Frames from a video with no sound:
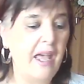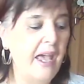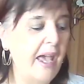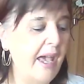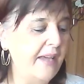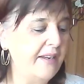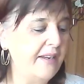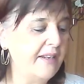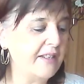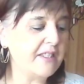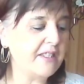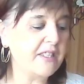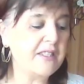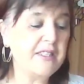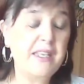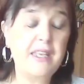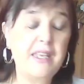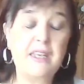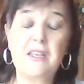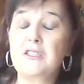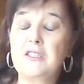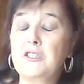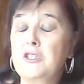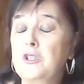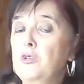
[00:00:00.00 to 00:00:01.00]
And as I said,
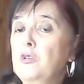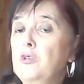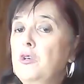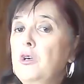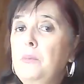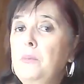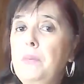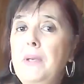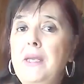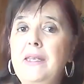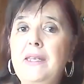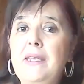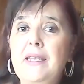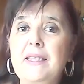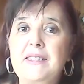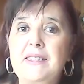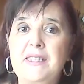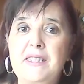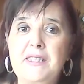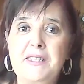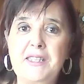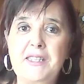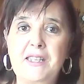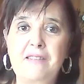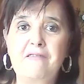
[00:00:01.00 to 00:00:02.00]
it still could be an
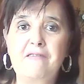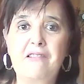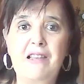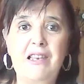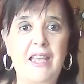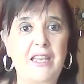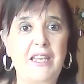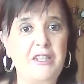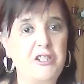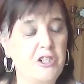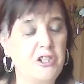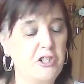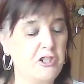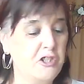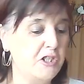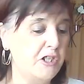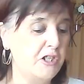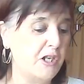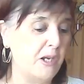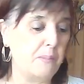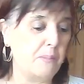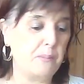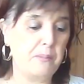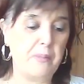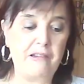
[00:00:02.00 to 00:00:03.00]
existing
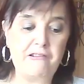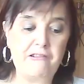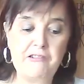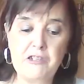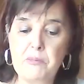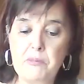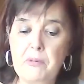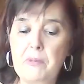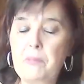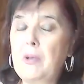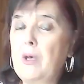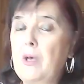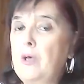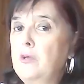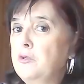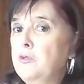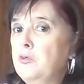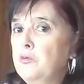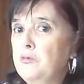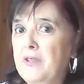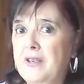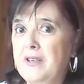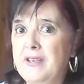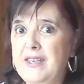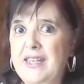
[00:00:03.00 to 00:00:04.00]
relationship, marriage
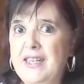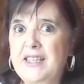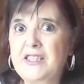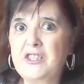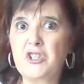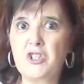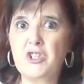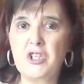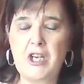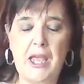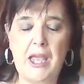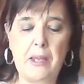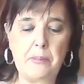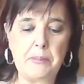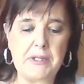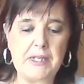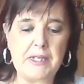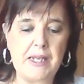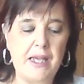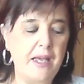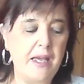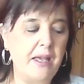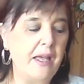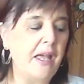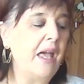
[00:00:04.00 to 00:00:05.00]
proposal, the next
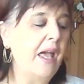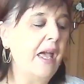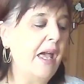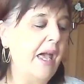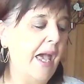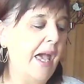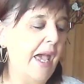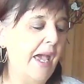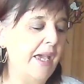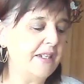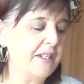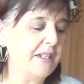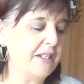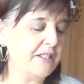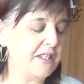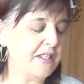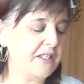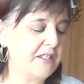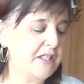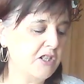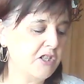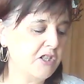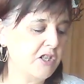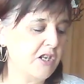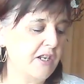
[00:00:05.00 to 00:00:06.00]
chapter, and a
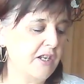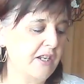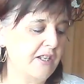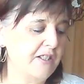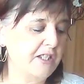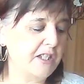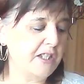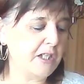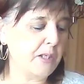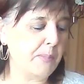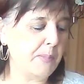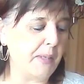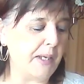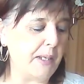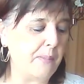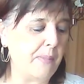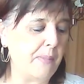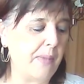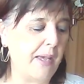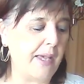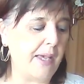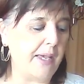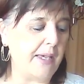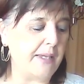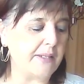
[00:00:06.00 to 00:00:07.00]
decision is to be
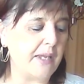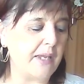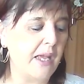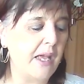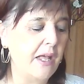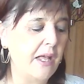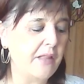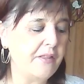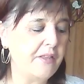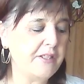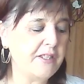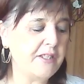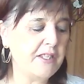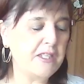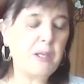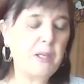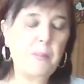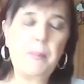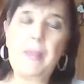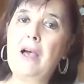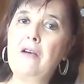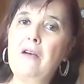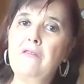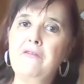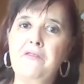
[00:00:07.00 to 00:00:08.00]
made. This is
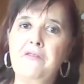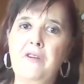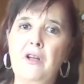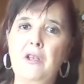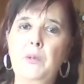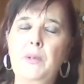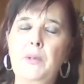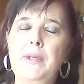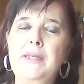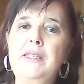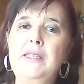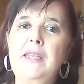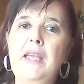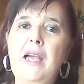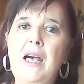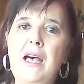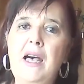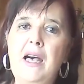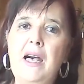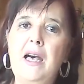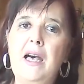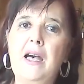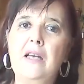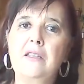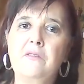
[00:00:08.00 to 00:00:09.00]
about following your
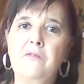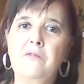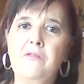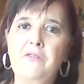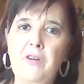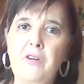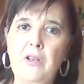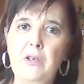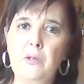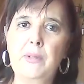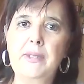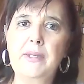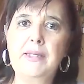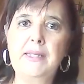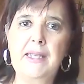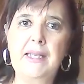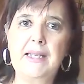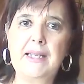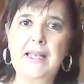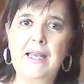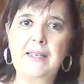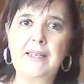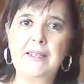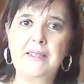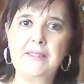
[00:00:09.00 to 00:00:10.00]
heart, following your
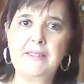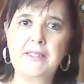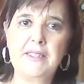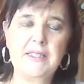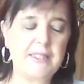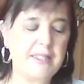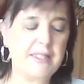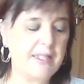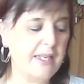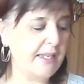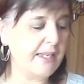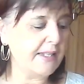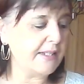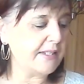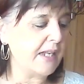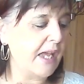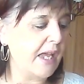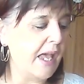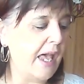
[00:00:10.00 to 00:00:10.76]
gut instinct,